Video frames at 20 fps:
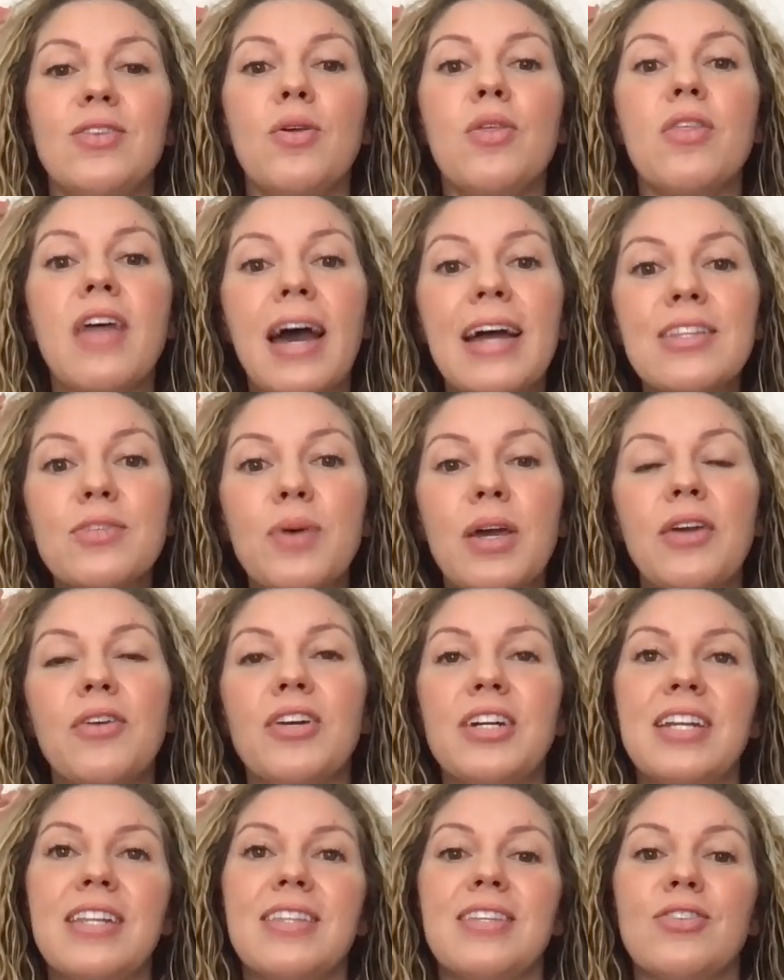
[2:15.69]
So that's why I
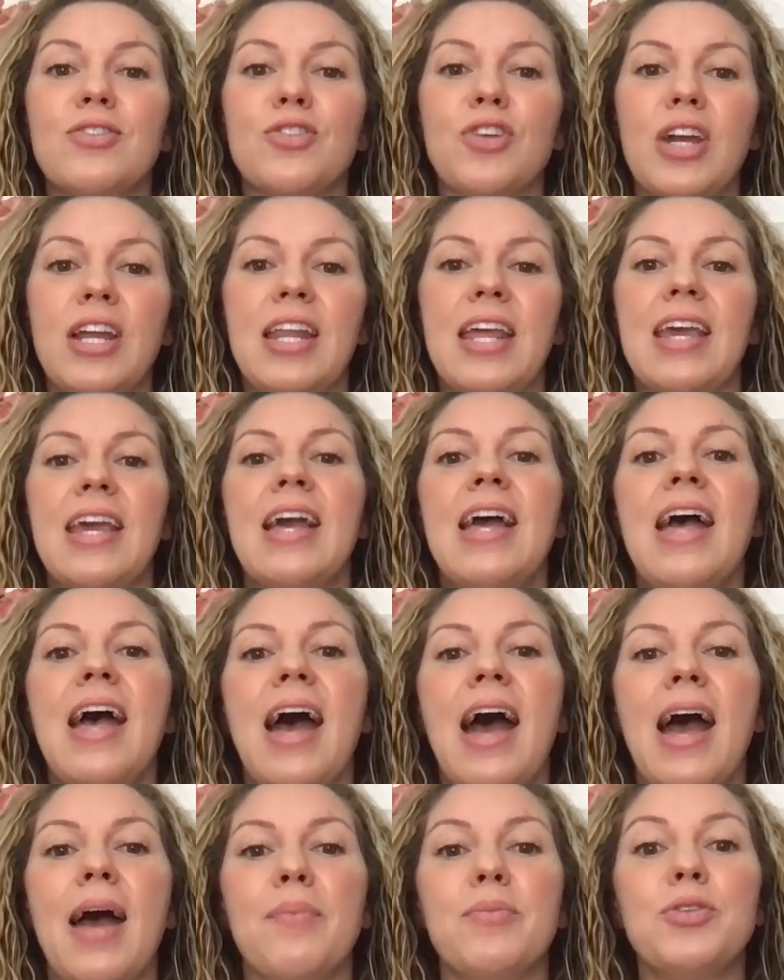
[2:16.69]
created this training.
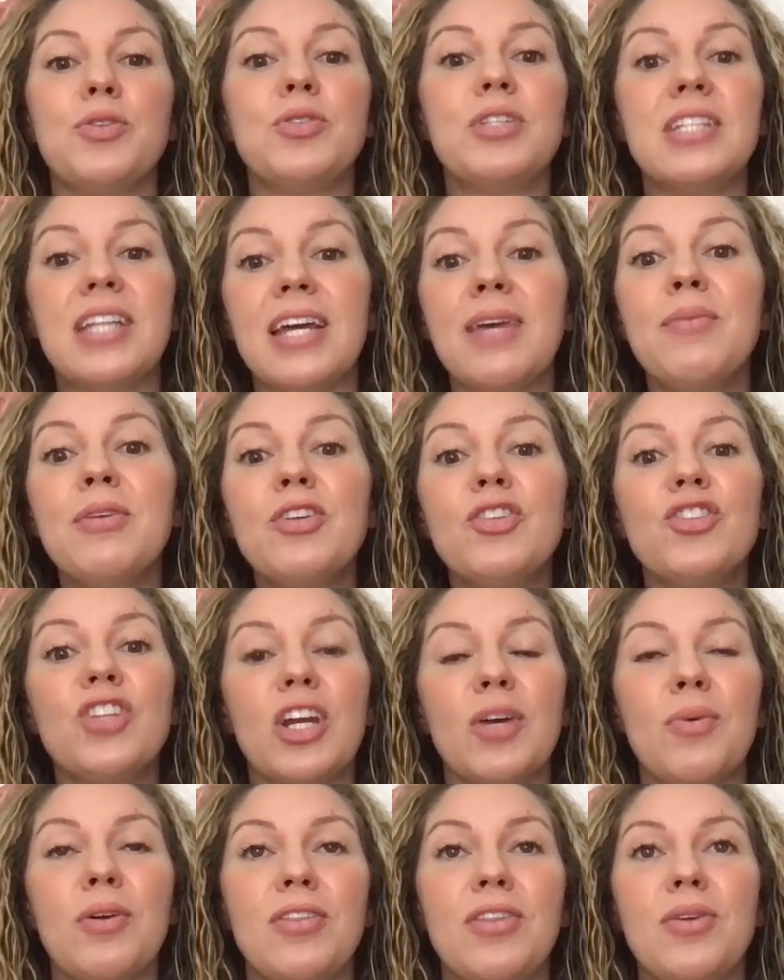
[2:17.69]
So today I'm going to
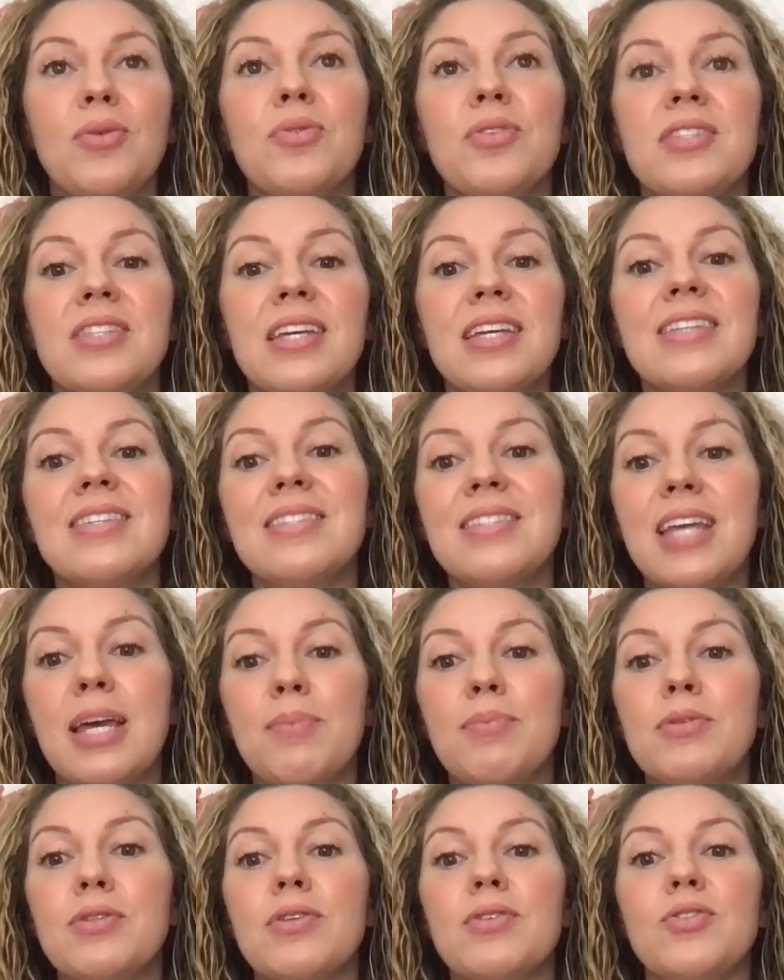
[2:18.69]
share with you 6
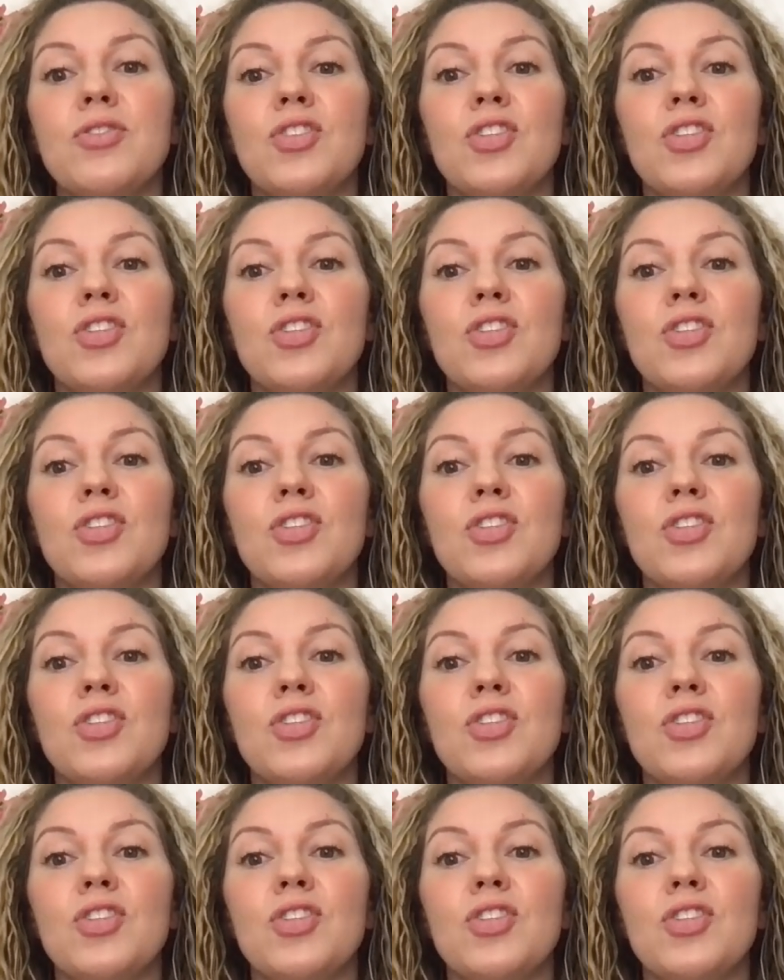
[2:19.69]
tips